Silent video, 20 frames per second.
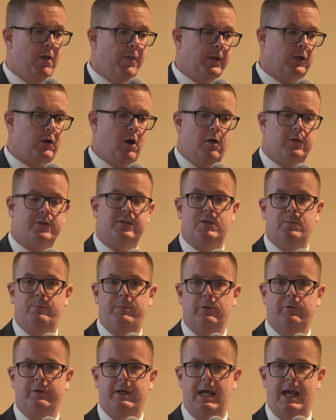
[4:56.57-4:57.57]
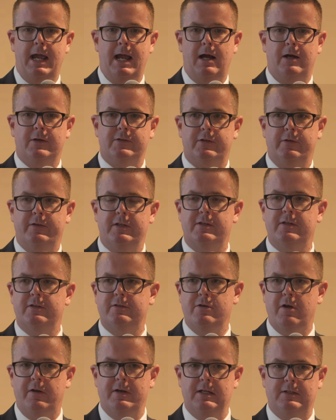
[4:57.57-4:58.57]
on the cost to build a house. So this
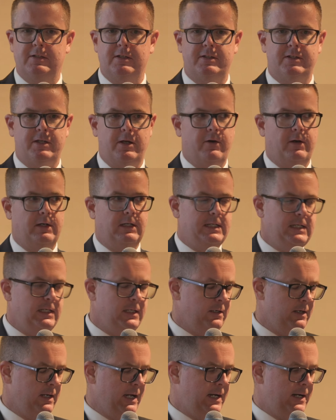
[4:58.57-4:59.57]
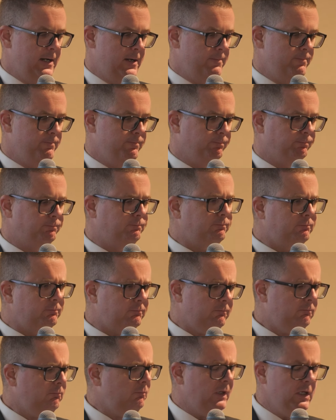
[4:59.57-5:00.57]
is not necessarily
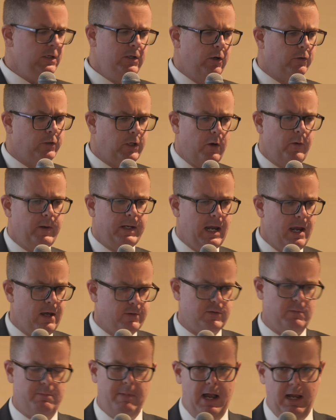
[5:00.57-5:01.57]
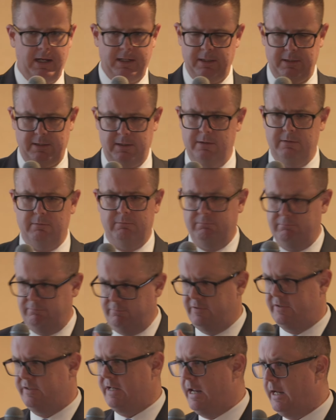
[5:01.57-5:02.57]
going out to market
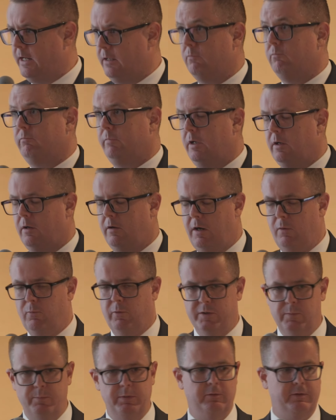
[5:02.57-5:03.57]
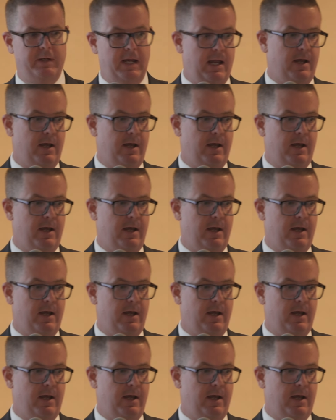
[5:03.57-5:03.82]
and saying, I want to build a